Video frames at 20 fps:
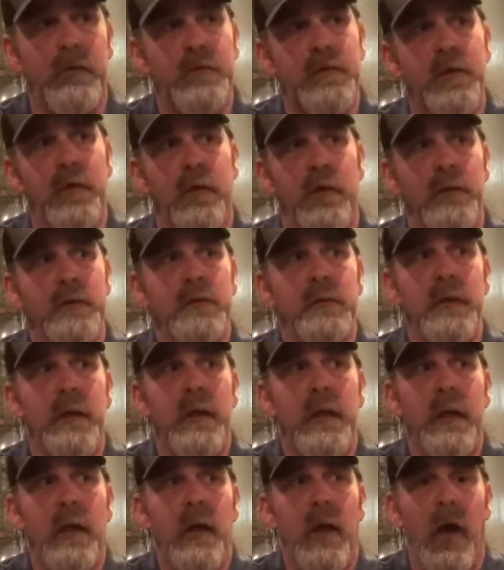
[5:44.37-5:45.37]
sugars,
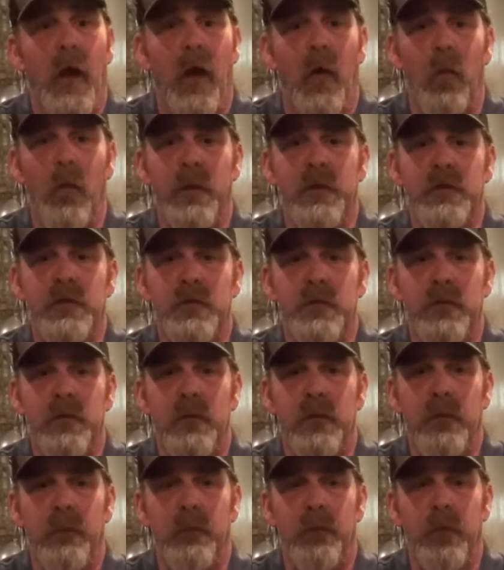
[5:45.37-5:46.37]
which
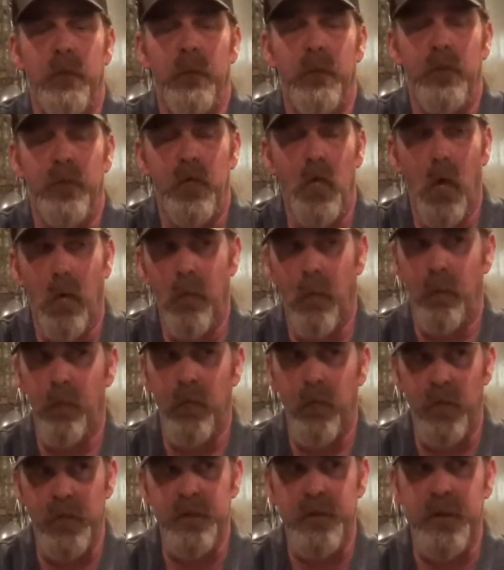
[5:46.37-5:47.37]
normal
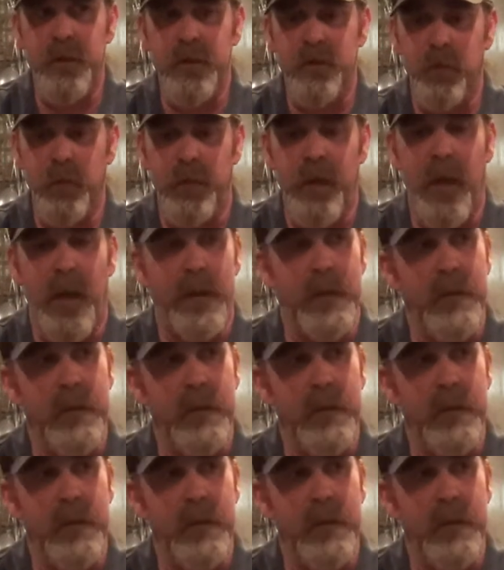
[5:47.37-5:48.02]
brewer's yeast would not